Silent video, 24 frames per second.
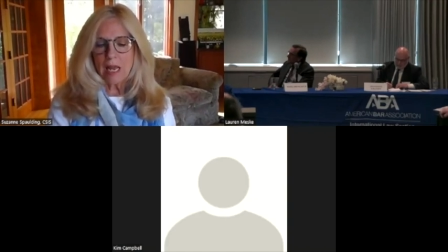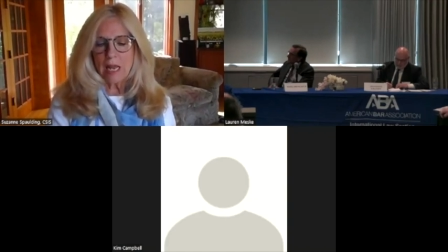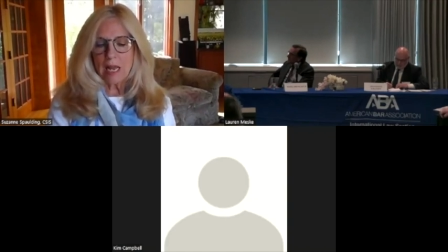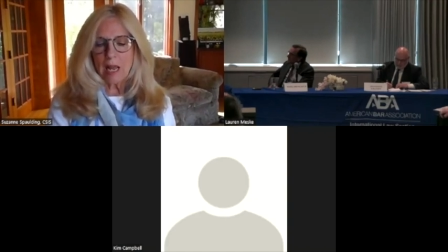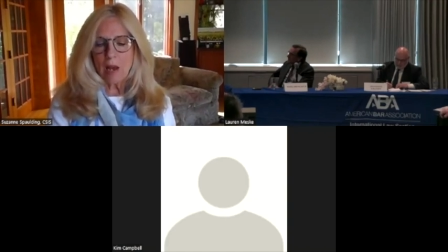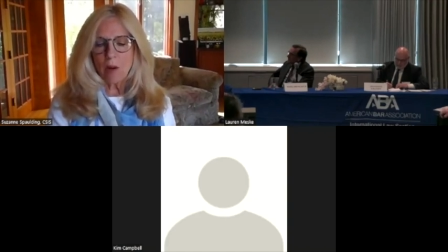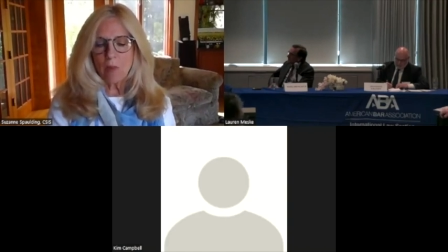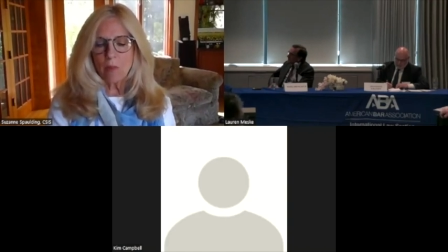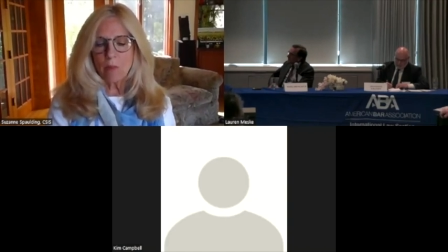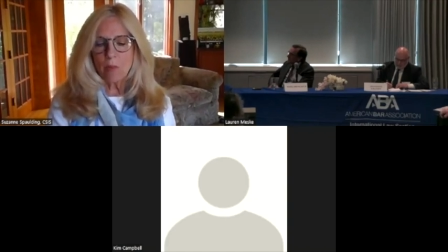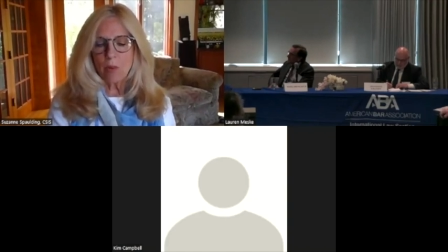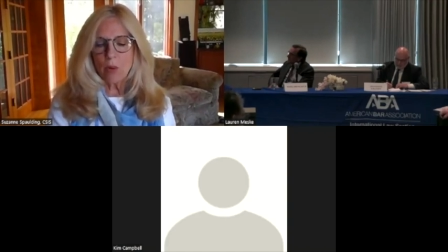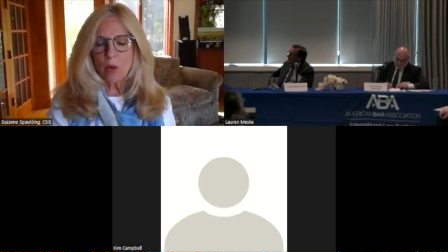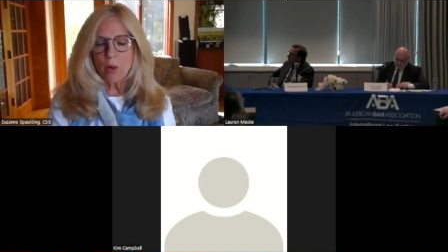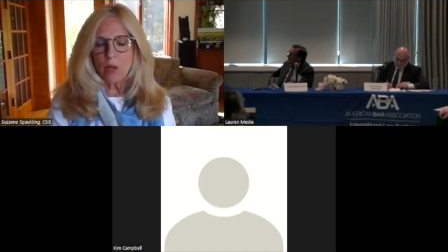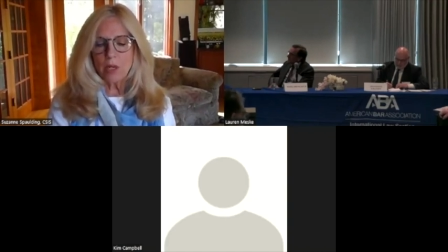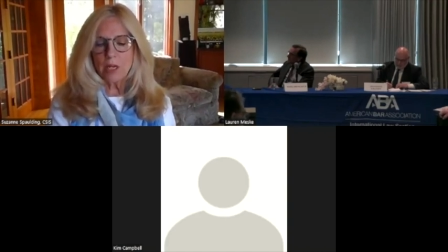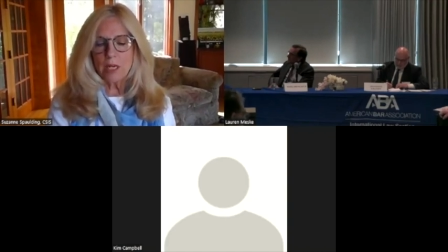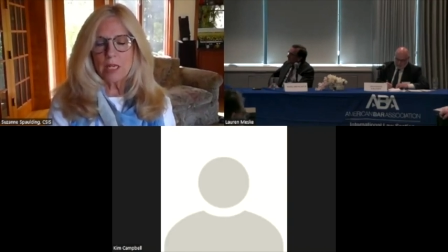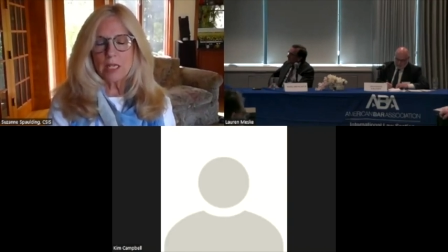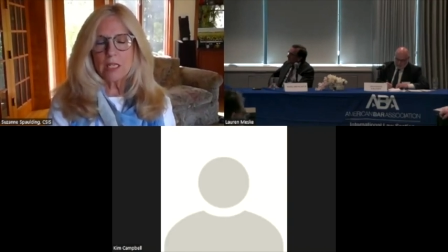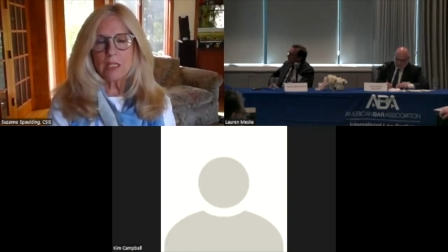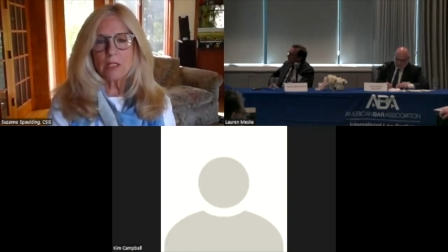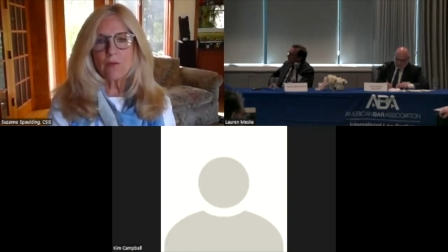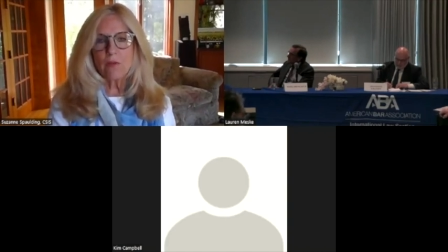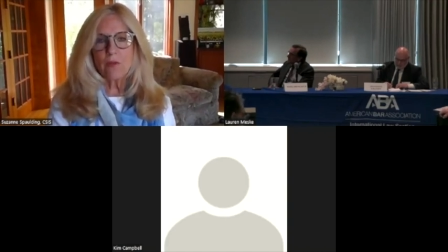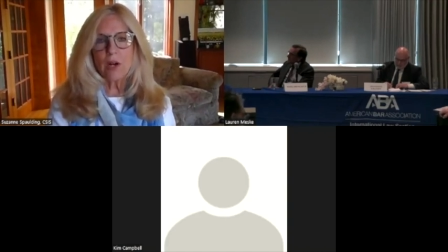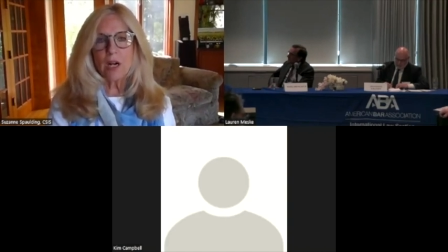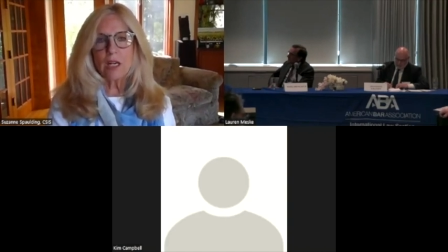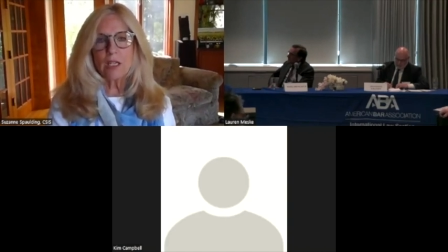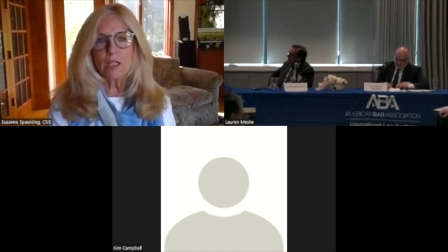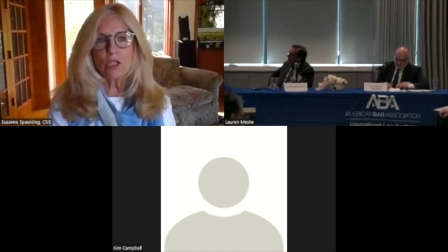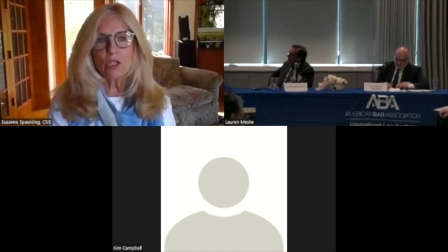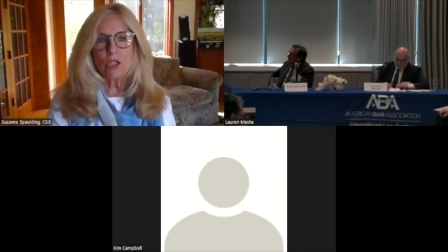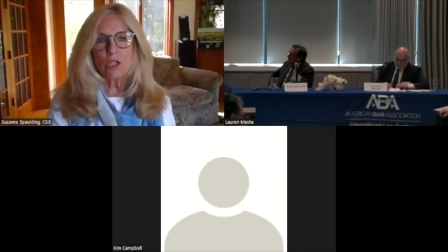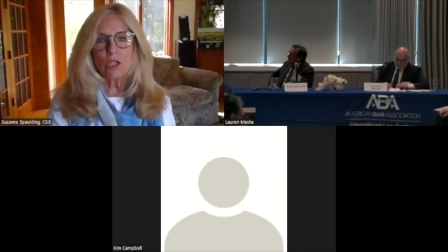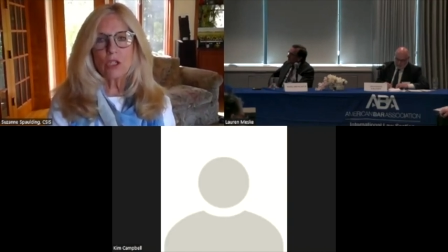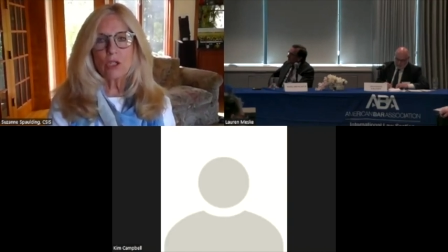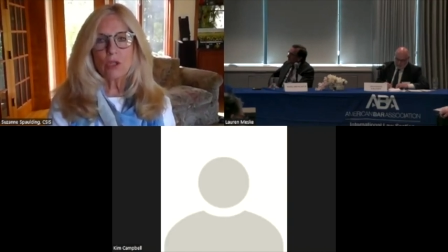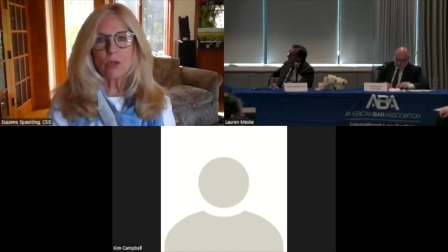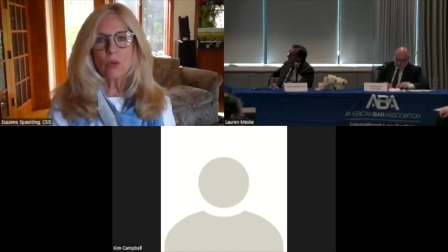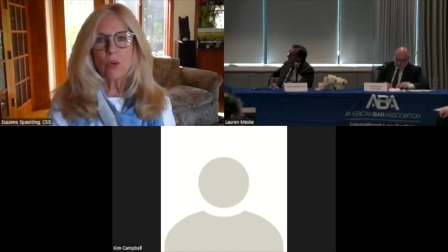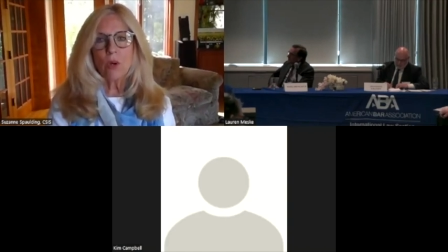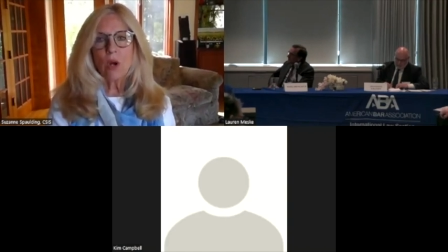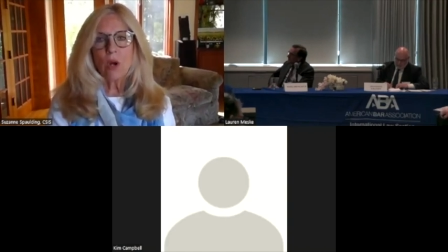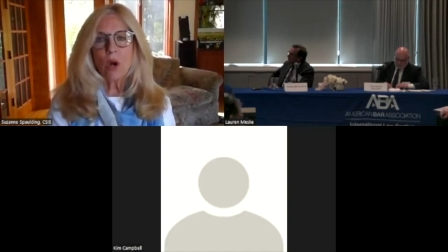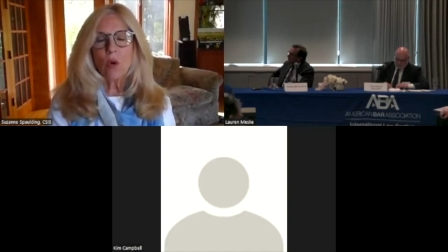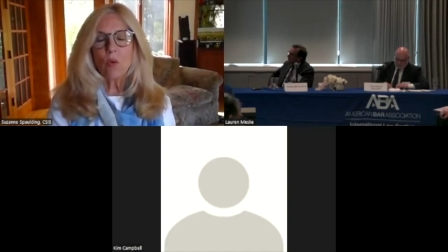and how important it is for us
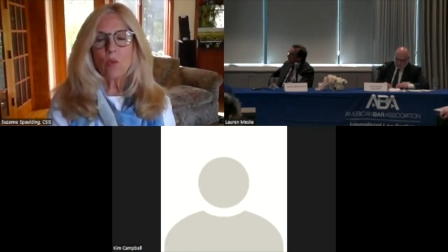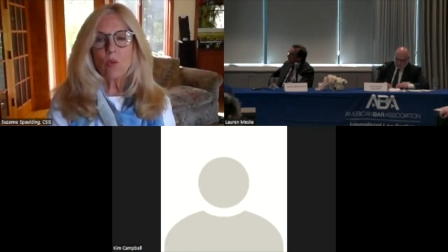to